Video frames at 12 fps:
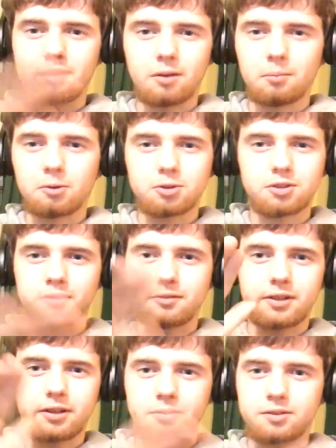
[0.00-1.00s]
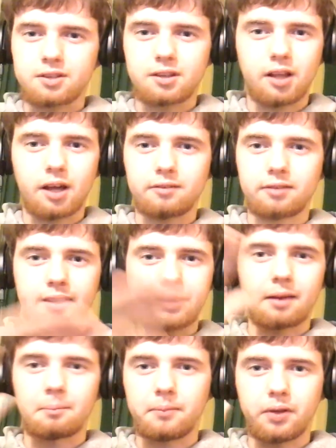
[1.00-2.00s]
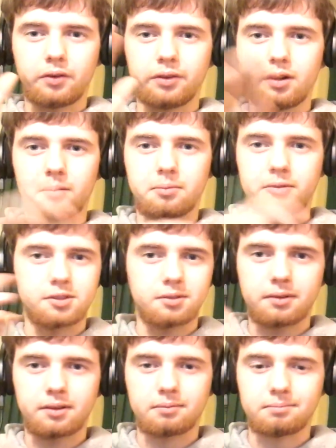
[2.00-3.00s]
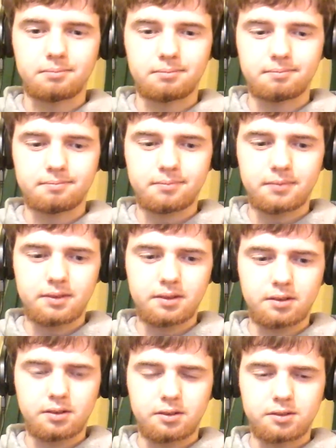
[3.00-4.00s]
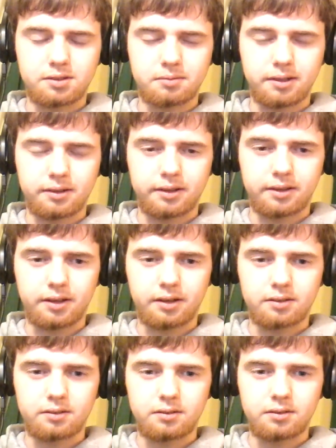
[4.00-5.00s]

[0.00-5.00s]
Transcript: emotional videos tend to have like that build up or something like that.